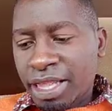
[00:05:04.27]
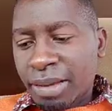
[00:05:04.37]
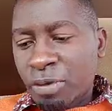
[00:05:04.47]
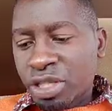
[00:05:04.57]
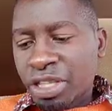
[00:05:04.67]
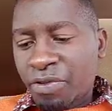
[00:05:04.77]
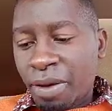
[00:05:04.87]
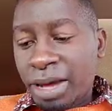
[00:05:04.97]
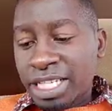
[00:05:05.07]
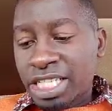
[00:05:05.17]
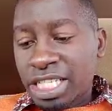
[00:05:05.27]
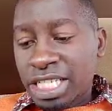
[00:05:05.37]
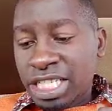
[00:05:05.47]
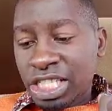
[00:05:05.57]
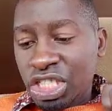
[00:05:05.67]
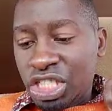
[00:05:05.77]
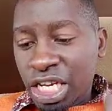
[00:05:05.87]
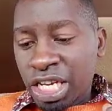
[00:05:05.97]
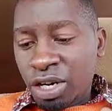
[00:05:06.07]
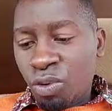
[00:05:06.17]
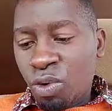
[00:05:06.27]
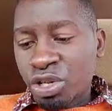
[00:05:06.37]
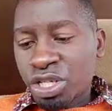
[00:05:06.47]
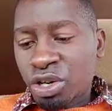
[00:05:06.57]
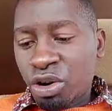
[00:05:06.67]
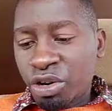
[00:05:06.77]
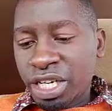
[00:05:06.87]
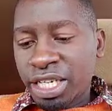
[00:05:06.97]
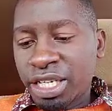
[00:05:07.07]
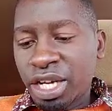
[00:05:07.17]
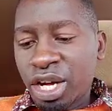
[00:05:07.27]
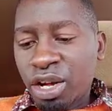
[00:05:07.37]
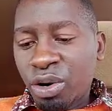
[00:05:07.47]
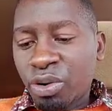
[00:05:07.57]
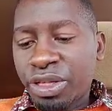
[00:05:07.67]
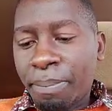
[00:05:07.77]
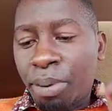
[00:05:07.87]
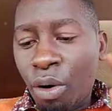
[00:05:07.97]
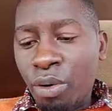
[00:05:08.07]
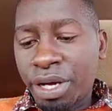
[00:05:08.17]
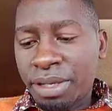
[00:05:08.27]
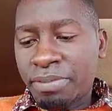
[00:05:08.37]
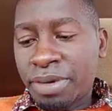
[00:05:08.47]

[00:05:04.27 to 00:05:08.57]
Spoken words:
The most famous general was Colonel Luther Powell.